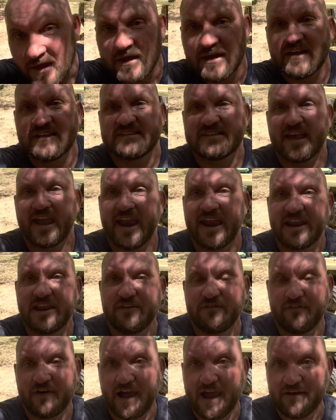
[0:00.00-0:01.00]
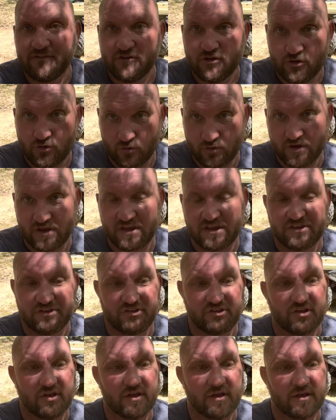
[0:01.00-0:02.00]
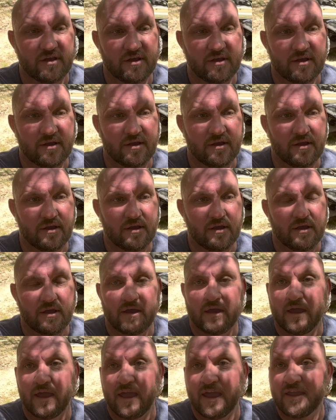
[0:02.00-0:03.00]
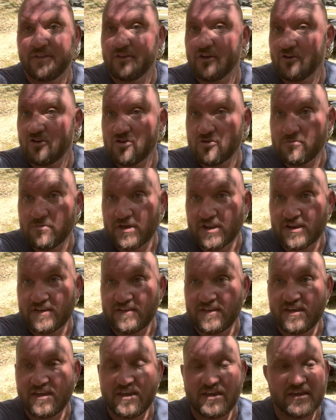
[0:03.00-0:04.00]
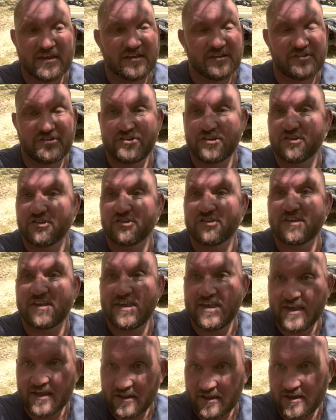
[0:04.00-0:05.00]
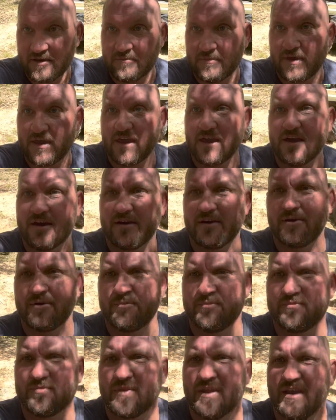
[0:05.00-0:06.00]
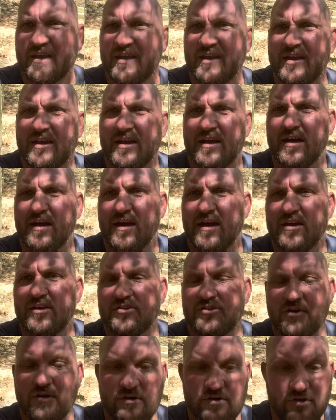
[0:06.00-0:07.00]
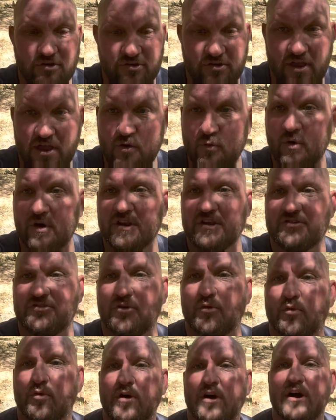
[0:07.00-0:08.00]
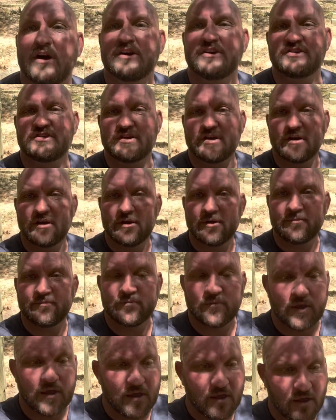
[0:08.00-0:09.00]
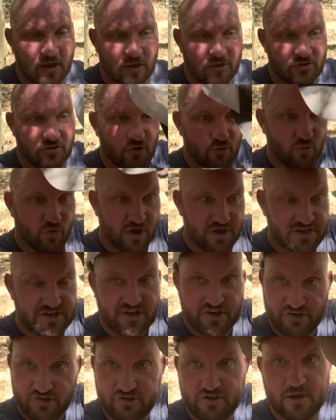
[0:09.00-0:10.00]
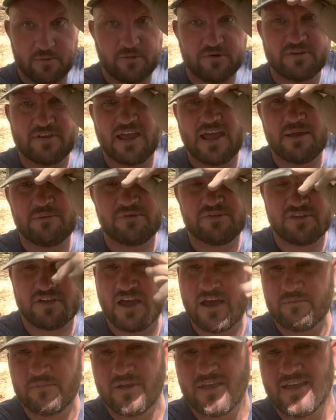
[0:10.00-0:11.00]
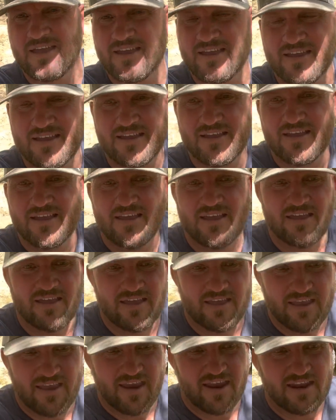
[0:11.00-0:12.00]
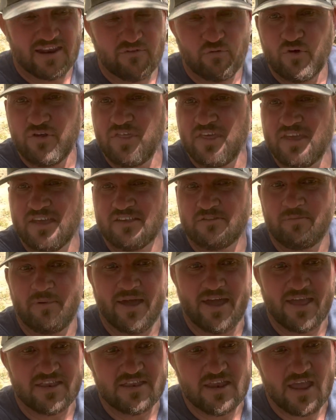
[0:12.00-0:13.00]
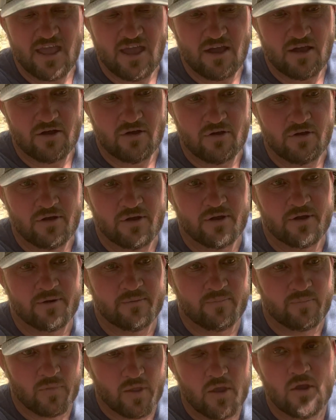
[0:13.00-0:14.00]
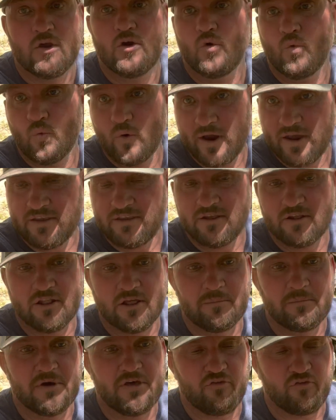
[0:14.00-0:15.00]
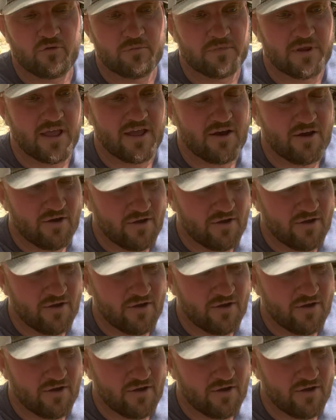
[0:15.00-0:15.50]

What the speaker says: It's 85 degrees. And the humidity is just killing me. And so you say, what is the rush? The rush is summertime's coming. And if we think it's bad now, wait till a month from now.